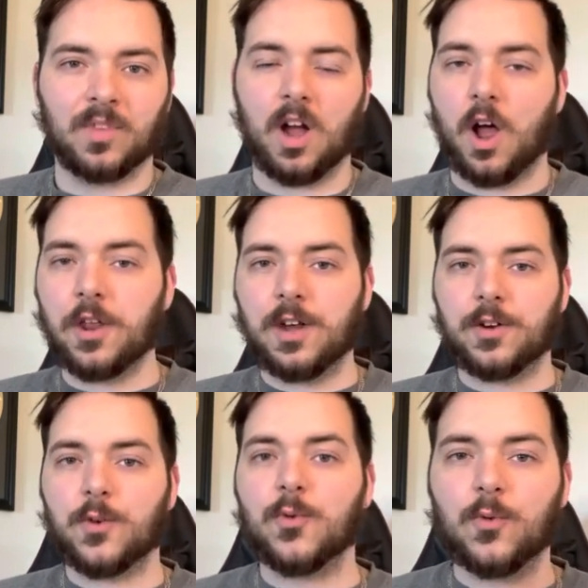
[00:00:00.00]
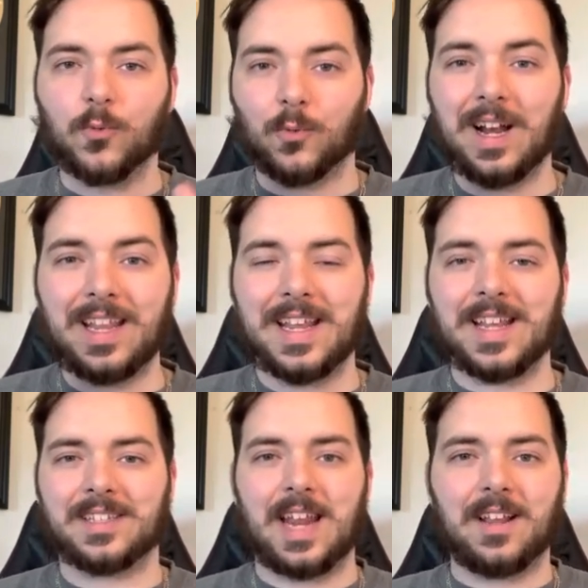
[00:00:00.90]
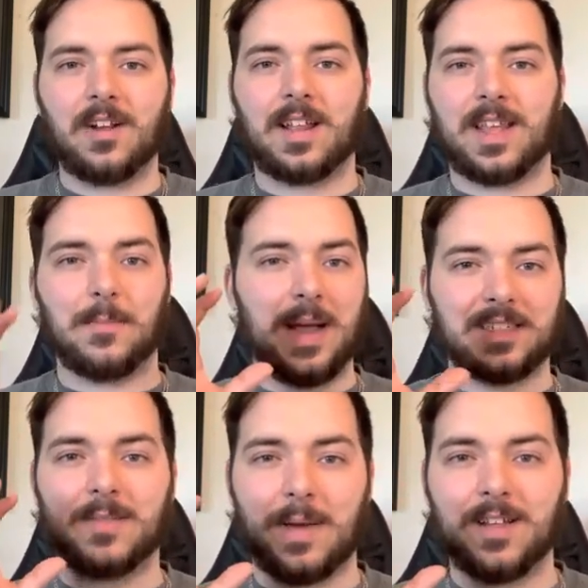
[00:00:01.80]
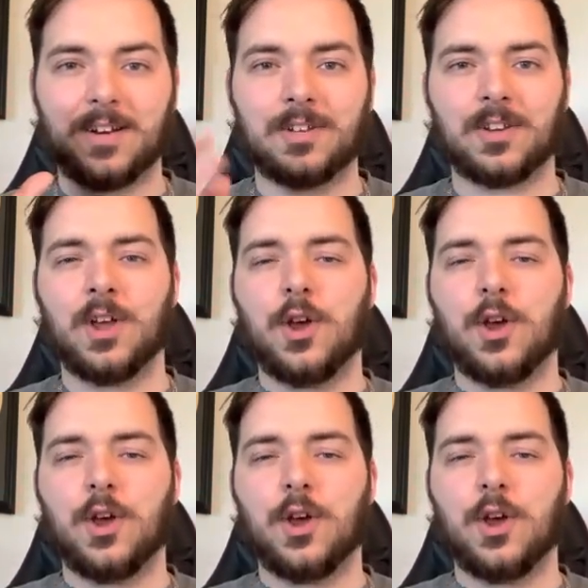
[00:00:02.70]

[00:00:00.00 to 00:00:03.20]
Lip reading: All you need to do really is take a look at the best competitors,